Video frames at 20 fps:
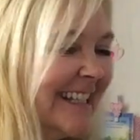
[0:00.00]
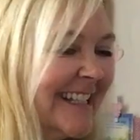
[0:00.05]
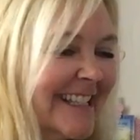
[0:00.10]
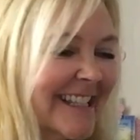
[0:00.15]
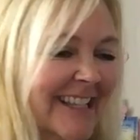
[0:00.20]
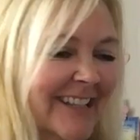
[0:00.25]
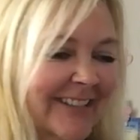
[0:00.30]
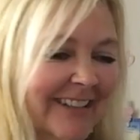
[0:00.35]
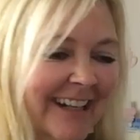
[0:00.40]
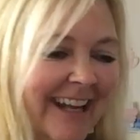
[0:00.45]

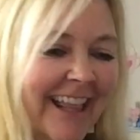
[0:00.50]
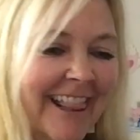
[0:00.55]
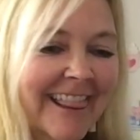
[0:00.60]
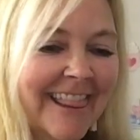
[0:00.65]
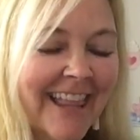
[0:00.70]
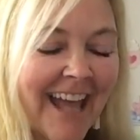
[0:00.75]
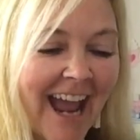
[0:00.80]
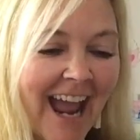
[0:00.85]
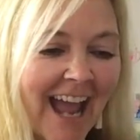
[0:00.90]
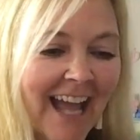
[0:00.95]
so I got
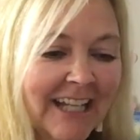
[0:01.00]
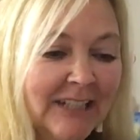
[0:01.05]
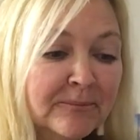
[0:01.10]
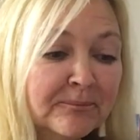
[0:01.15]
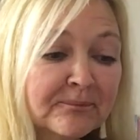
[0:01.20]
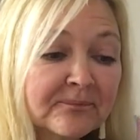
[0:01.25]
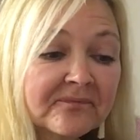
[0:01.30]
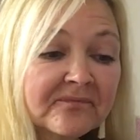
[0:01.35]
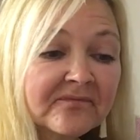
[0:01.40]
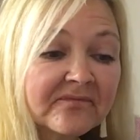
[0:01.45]
that.
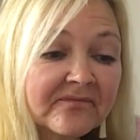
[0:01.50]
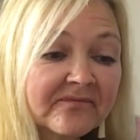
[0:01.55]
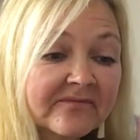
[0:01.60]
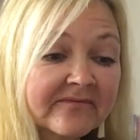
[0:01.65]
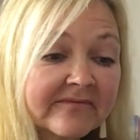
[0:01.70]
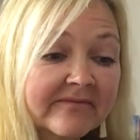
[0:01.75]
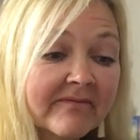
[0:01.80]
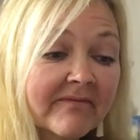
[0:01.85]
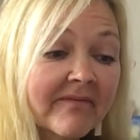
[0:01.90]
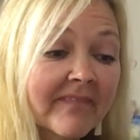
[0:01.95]

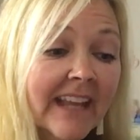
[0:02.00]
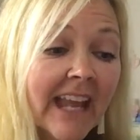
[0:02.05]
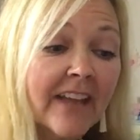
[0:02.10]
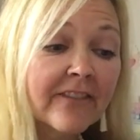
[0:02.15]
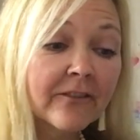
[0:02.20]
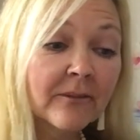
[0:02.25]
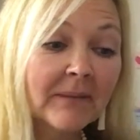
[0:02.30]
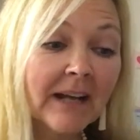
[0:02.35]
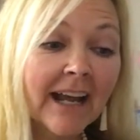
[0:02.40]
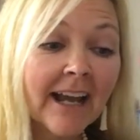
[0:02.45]
And
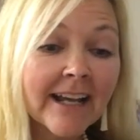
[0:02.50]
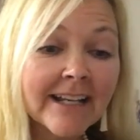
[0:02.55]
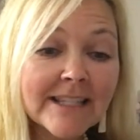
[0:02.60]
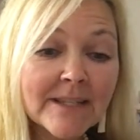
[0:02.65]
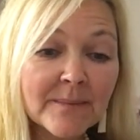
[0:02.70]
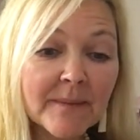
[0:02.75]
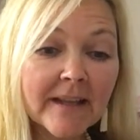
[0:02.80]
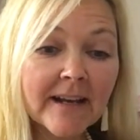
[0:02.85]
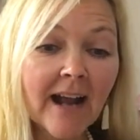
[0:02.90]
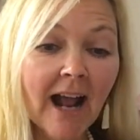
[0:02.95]
for my
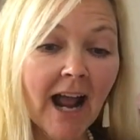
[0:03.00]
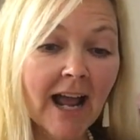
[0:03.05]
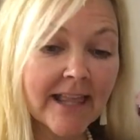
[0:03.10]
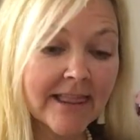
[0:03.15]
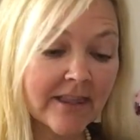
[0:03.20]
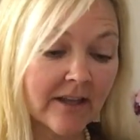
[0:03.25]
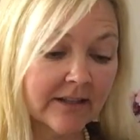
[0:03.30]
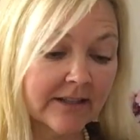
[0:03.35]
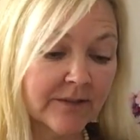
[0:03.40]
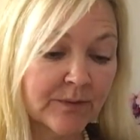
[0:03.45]
husband, I
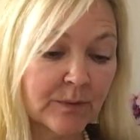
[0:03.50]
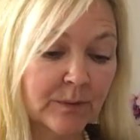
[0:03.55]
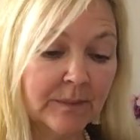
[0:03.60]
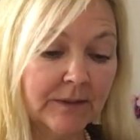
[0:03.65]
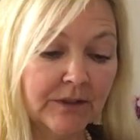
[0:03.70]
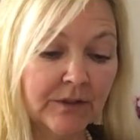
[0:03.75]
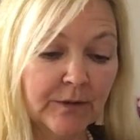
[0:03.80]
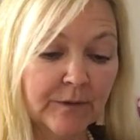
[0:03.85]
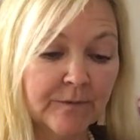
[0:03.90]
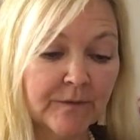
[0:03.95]
thought this would be
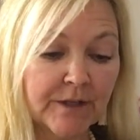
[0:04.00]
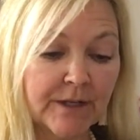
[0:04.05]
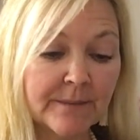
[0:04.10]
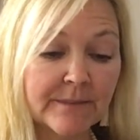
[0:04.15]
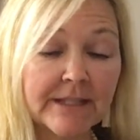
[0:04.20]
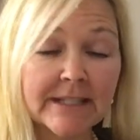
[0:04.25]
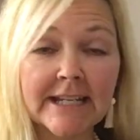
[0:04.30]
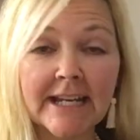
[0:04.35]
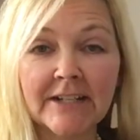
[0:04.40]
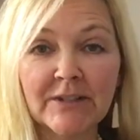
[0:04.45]
good for him to
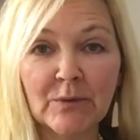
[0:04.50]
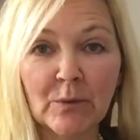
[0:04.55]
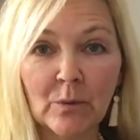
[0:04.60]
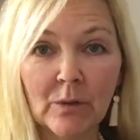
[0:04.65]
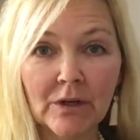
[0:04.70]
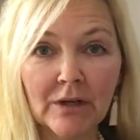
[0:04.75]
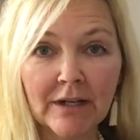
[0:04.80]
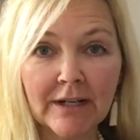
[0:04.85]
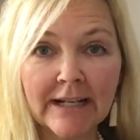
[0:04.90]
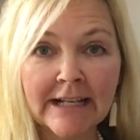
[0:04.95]
take to
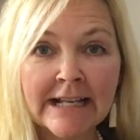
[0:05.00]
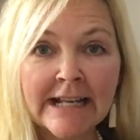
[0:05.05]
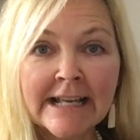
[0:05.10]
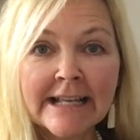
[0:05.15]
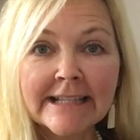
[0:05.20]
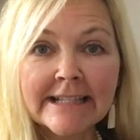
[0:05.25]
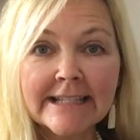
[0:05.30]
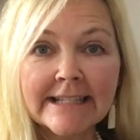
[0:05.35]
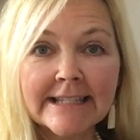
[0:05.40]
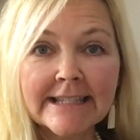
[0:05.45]
work.
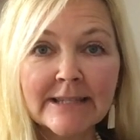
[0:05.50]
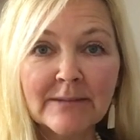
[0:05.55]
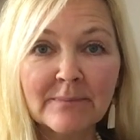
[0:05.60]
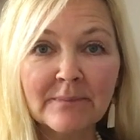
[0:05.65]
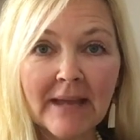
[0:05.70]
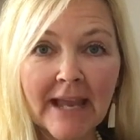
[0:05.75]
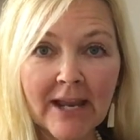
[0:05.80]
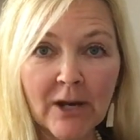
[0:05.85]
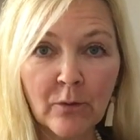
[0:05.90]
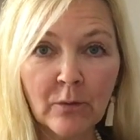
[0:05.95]
This is the
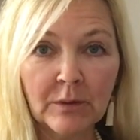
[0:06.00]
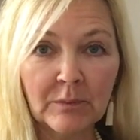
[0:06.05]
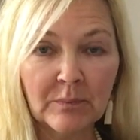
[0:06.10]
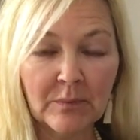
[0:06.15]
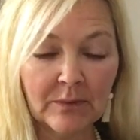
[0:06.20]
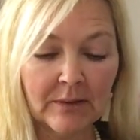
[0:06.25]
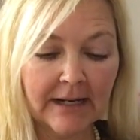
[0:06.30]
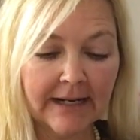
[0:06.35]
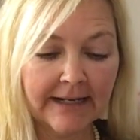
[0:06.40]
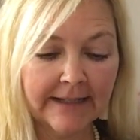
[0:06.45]
Banquet
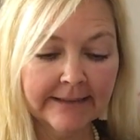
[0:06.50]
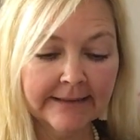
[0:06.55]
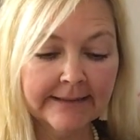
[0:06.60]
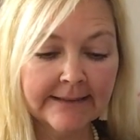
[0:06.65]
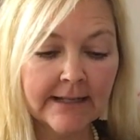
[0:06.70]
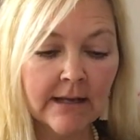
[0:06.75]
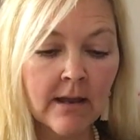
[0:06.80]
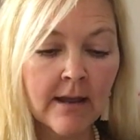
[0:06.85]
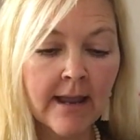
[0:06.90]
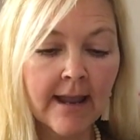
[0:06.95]
brand,
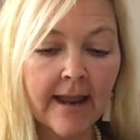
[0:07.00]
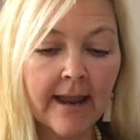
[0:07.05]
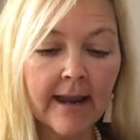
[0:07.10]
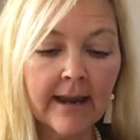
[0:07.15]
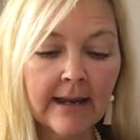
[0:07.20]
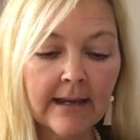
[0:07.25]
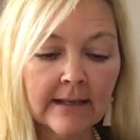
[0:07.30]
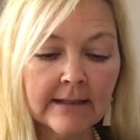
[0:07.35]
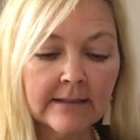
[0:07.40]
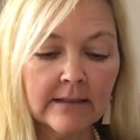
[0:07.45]

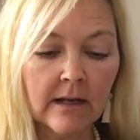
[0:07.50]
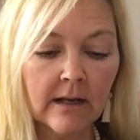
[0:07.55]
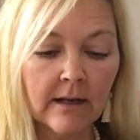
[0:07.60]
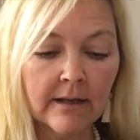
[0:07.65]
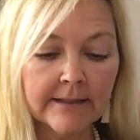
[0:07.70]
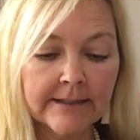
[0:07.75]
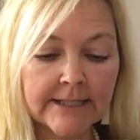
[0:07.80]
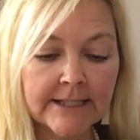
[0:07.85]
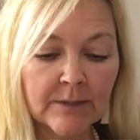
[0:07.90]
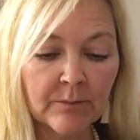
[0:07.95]
and uh,
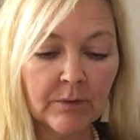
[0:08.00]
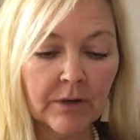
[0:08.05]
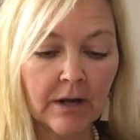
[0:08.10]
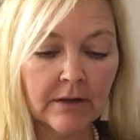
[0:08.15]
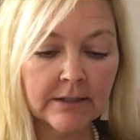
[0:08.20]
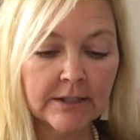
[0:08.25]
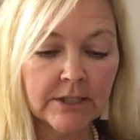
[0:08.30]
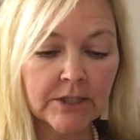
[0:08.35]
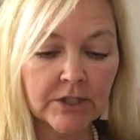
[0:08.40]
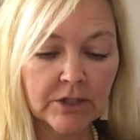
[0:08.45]
it's the brown
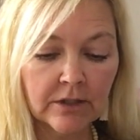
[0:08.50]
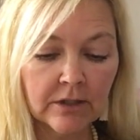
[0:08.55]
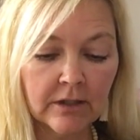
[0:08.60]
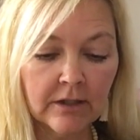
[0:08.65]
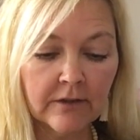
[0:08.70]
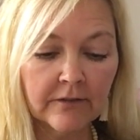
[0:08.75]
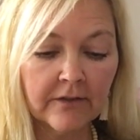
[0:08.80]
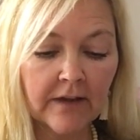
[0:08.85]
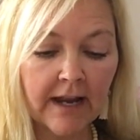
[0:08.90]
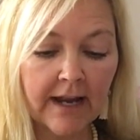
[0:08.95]
and
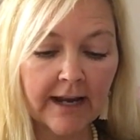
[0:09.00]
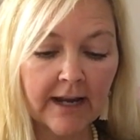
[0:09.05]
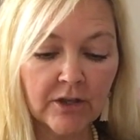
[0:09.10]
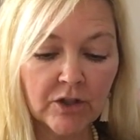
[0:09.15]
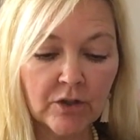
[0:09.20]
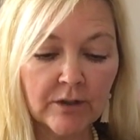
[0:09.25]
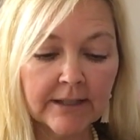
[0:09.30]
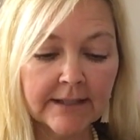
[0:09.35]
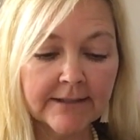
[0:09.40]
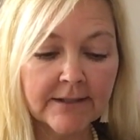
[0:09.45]
serve, and
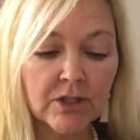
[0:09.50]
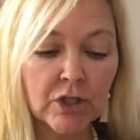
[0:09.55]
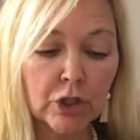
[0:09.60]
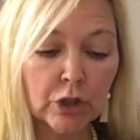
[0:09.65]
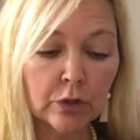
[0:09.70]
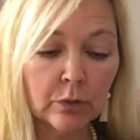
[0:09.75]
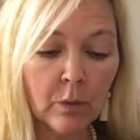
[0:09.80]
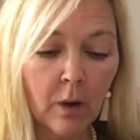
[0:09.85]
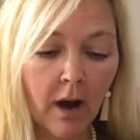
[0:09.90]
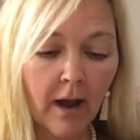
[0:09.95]
you get
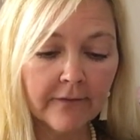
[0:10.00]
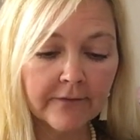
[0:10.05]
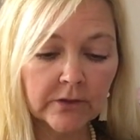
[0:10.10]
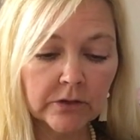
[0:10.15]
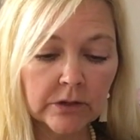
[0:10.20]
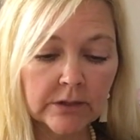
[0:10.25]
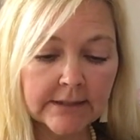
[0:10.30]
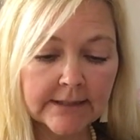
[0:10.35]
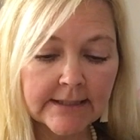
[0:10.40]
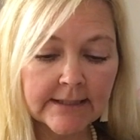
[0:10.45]
two
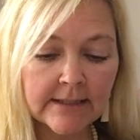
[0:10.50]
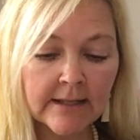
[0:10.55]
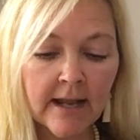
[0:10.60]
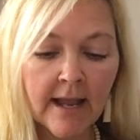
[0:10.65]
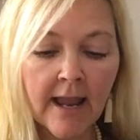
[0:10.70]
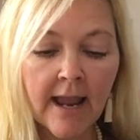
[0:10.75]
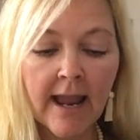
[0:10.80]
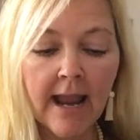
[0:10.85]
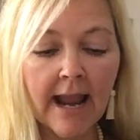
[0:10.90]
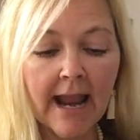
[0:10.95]
waffles
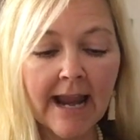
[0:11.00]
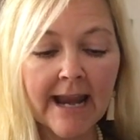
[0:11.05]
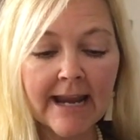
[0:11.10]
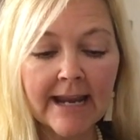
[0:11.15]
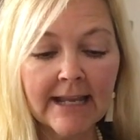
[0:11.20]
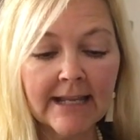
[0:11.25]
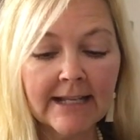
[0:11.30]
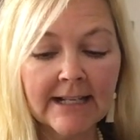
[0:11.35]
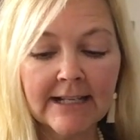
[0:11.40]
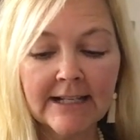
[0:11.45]

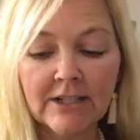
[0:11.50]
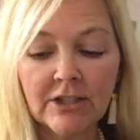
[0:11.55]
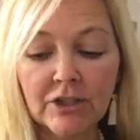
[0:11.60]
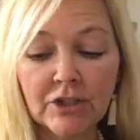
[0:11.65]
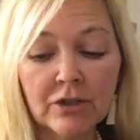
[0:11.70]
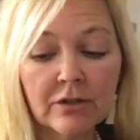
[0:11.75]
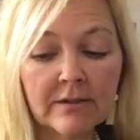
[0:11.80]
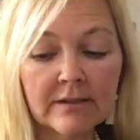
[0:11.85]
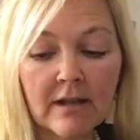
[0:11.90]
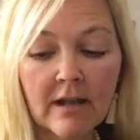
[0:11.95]
and
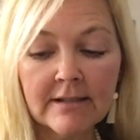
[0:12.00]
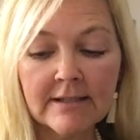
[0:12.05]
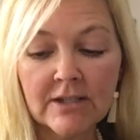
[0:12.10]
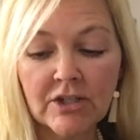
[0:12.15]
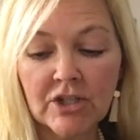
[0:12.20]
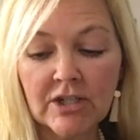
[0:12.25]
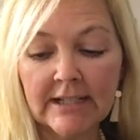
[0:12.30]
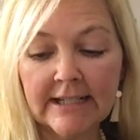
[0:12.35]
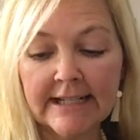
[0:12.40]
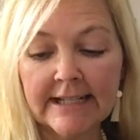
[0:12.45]
two
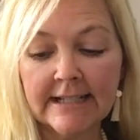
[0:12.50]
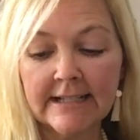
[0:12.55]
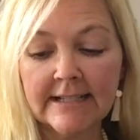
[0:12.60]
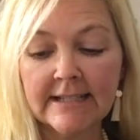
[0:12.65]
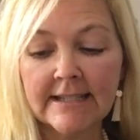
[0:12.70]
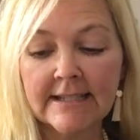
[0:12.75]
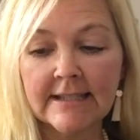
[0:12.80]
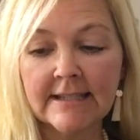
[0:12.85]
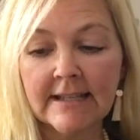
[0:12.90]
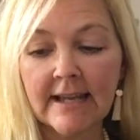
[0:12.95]
sausage
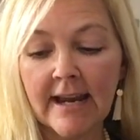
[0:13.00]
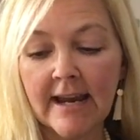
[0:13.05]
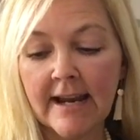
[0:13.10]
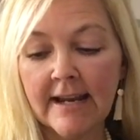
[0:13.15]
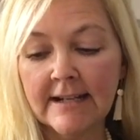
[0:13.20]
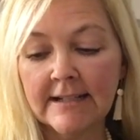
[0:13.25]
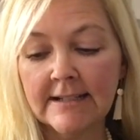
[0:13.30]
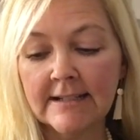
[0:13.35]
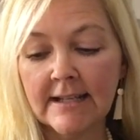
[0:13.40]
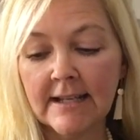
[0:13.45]
links. And
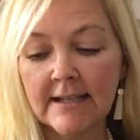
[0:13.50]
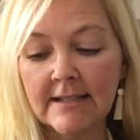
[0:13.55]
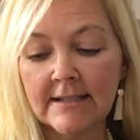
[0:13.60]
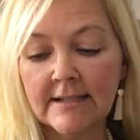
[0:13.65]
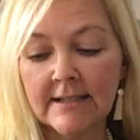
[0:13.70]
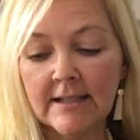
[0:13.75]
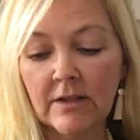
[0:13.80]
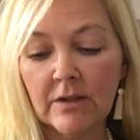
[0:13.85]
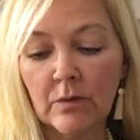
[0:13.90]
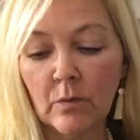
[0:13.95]
it says
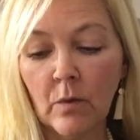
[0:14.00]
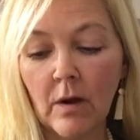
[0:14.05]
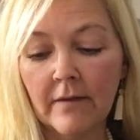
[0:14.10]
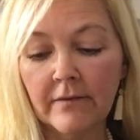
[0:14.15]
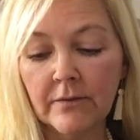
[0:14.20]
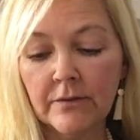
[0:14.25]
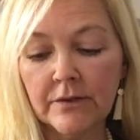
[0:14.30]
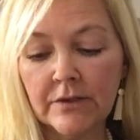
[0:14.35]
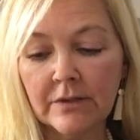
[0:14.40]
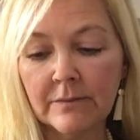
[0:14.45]
that the
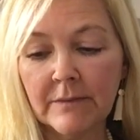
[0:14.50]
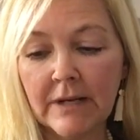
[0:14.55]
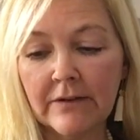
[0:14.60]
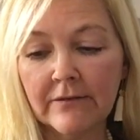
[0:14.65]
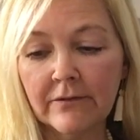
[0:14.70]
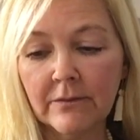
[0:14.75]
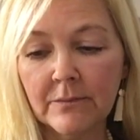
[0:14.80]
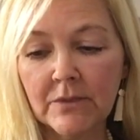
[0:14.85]
waffles are made from